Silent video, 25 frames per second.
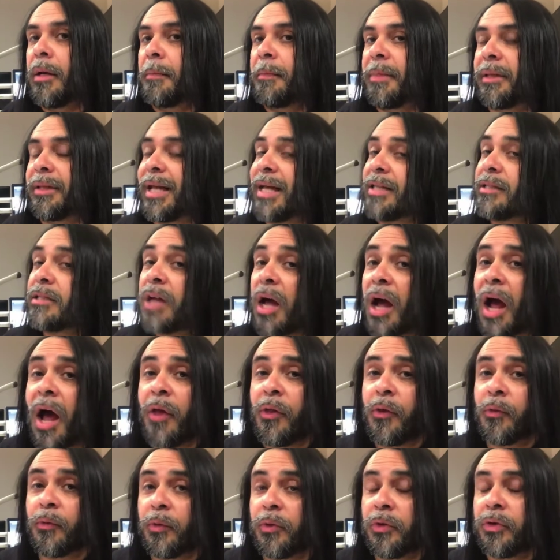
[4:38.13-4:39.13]
But that's not
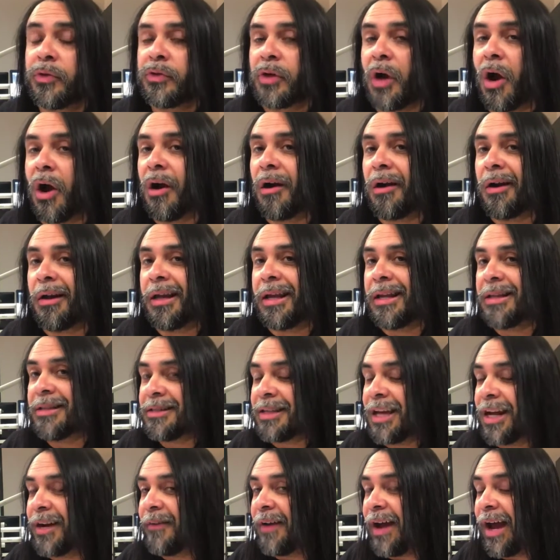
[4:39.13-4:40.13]
how the rules are
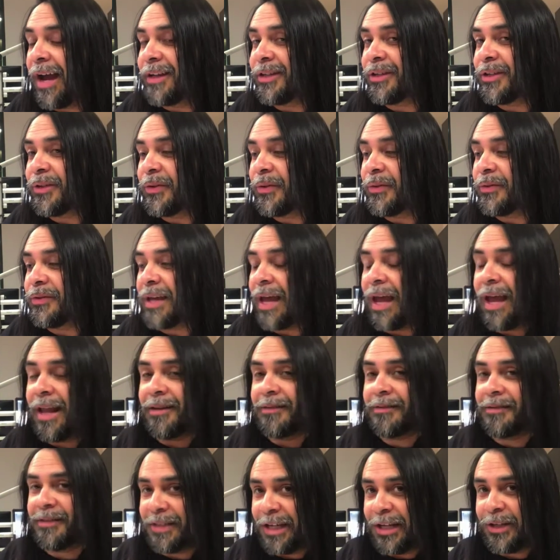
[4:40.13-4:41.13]
inside of iTunes
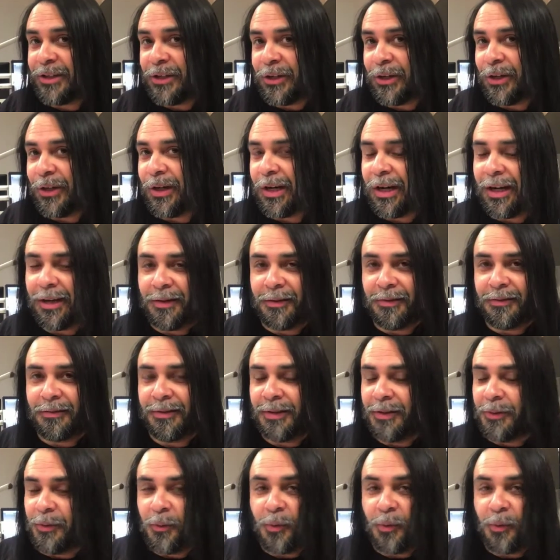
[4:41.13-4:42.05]
and Stitcher and